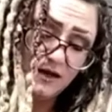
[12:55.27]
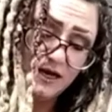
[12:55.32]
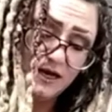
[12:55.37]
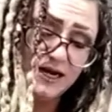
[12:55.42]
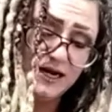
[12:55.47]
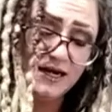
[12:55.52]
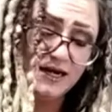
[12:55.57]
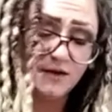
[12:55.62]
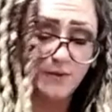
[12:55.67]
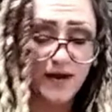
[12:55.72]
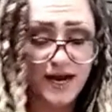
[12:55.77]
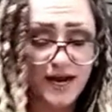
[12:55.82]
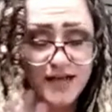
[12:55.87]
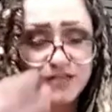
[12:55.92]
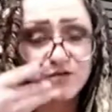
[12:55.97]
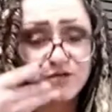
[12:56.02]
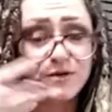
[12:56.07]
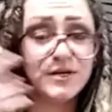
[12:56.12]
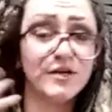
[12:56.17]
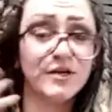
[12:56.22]
In any way I
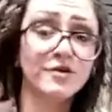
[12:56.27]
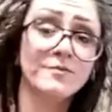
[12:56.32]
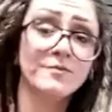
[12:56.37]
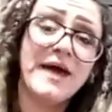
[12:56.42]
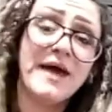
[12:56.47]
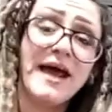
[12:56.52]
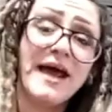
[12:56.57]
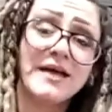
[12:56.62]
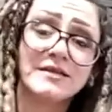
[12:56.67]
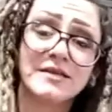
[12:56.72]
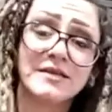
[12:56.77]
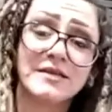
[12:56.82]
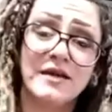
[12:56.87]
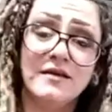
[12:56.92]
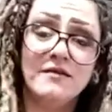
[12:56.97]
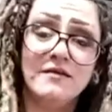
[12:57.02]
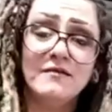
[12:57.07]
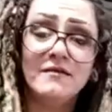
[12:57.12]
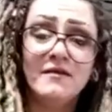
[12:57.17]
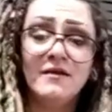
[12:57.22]
treated you
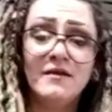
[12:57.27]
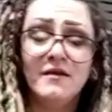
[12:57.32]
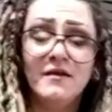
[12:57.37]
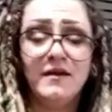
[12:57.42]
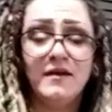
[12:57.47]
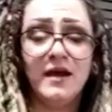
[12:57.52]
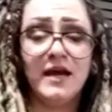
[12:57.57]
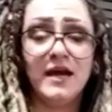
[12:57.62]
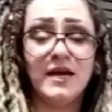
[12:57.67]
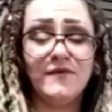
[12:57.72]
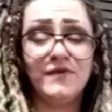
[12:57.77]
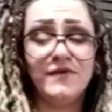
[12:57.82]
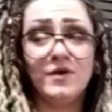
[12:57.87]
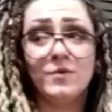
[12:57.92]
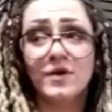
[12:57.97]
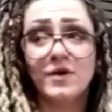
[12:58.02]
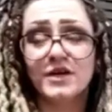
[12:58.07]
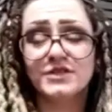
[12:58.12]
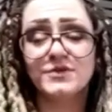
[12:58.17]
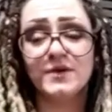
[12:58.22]
badly. And if you
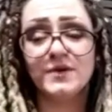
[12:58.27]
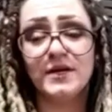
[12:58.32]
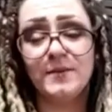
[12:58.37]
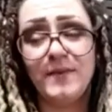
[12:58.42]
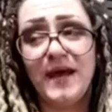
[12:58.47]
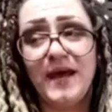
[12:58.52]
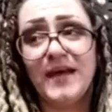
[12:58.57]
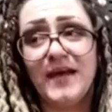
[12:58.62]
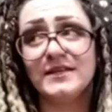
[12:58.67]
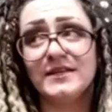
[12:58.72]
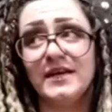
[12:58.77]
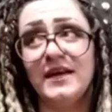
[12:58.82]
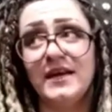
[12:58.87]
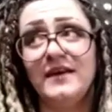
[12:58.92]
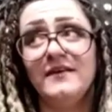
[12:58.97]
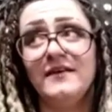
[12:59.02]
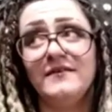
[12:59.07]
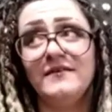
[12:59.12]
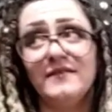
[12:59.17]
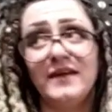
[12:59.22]
were treated badly,
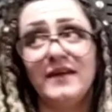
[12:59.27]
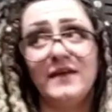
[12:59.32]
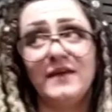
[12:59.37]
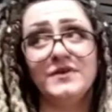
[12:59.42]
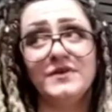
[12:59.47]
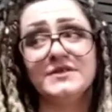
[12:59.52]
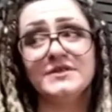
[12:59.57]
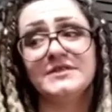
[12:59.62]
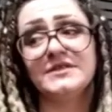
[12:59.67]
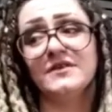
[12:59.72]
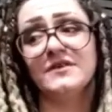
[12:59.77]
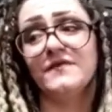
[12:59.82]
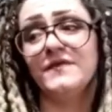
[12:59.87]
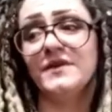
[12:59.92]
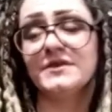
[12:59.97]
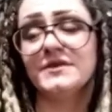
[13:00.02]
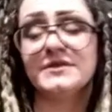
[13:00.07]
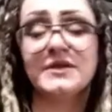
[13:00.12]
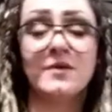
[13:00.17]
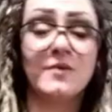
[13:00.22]
if you still
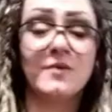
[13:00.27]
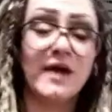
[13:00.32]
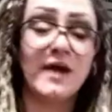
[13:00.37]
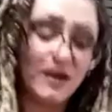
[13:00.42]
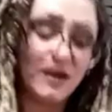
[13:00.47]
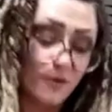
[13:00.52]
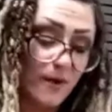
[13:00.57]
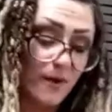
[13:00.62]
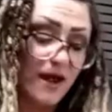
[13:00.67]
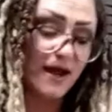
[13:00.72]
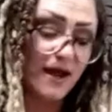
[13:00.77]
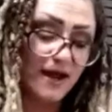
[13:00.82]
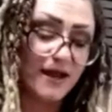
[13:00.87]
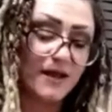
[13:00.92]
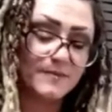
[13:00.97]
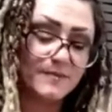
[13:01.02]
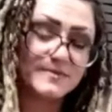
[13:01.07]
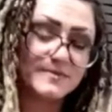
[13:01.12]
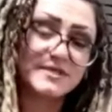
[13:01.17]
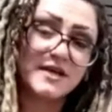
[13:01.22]
feel some kind I
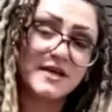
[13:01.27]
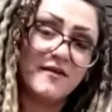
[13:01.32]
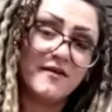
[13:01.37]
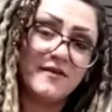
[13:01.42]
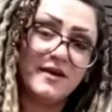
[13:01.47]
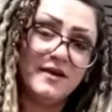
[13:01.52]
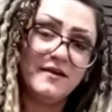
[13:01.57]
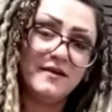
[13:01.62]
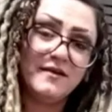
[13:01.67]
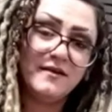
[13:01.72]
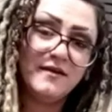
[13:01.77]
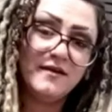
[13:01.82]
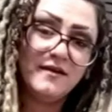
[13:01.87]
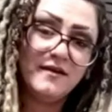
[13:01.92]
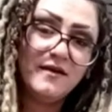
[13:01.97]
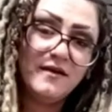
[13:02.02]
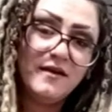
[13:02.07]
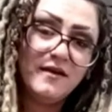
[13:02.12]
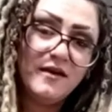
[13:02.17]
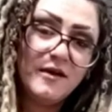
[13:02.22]
am sorry.
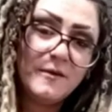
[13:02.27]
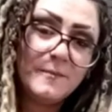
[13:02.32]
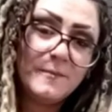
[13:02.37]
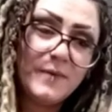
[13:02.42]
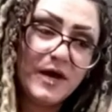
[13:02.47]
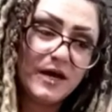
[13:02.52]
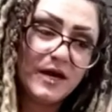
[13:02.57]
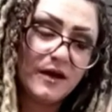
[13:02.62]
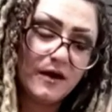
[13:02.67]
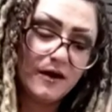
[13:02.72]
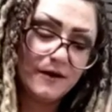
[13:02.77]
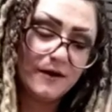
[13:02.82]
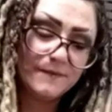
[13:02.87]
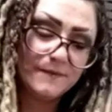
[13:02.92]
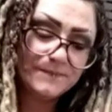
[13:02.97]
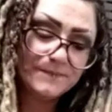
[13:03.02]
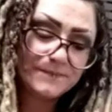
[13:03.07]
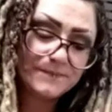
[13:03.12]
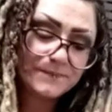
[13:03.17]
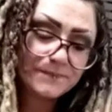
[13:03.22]
But
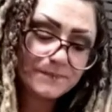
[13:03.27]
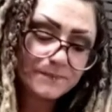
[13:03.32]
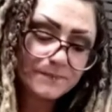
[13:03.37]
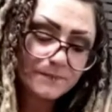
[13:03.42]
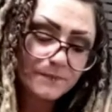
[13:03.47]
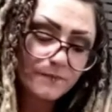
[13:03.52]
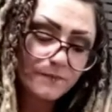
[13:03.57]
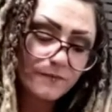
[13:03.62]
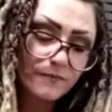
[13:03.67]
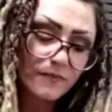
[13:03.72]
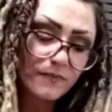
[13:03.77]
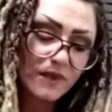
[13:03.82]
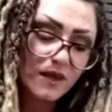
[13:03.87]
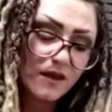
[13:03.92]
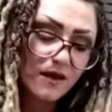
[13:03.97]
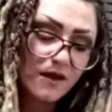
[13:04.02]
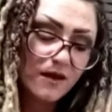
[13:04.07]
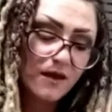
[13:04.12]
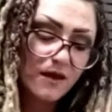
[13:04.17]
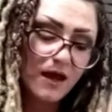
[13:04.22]

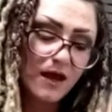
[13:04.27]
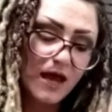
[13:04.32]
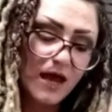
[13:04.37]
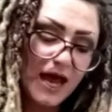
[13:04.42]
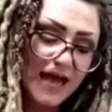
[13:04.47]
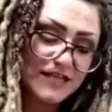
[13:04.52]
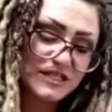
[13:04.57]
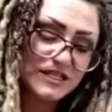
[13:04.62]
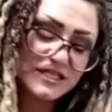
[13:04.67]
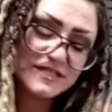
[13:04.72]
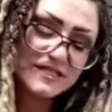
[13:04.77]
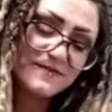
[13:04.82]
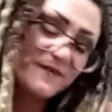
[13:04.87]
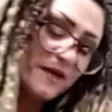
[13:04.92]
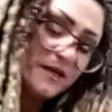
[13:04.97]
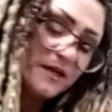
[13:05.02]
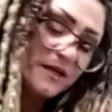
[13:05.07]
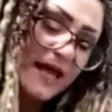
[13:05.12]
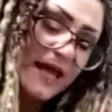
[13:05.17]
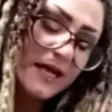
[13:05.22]
I just
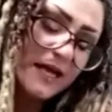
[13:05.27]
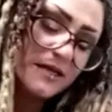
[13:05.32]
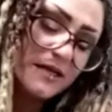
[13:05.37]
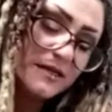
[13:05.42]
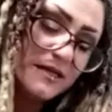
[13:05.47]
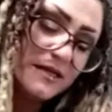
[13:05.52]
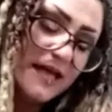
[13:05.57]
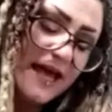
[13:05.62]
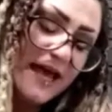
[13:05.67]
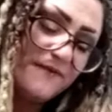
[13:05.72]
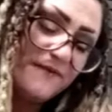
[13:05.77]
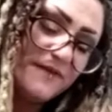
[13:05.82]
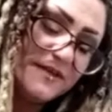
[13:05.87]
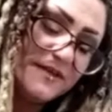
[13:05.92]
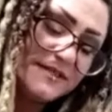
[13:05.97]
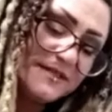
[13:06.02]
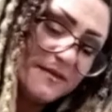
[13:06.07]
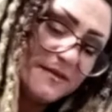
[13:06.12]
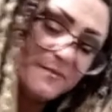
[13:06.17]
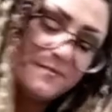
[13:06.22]
feel like life
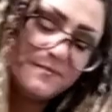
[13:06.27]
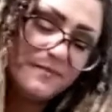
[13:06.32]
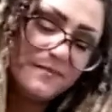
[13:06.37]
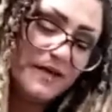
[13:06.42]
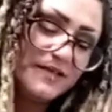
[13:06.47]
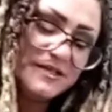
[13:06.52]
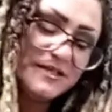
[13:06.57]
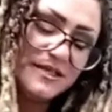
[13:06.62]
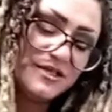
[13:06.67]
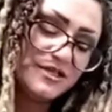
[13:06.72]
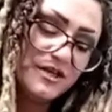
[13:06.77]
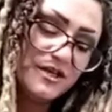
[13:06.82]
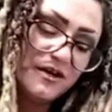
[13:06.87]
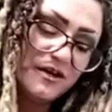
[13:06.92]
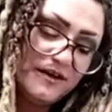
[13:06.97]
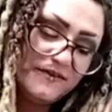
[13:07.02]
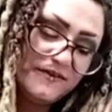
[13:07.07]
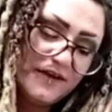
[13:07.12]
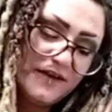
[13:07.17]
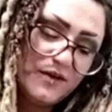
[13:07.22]
is a
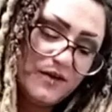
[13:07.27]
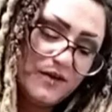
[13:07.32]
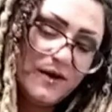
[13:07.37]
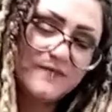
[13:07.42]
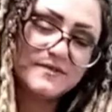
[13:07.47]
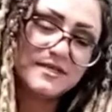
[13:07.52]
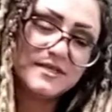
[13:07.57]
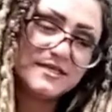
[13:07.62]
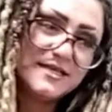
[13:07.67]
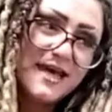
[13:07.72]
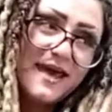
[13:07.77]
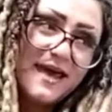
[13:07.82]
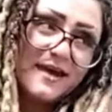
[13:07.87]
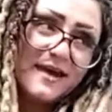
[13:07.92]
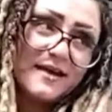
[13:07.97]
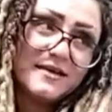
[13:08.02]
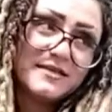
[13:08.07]
journey that you have to take.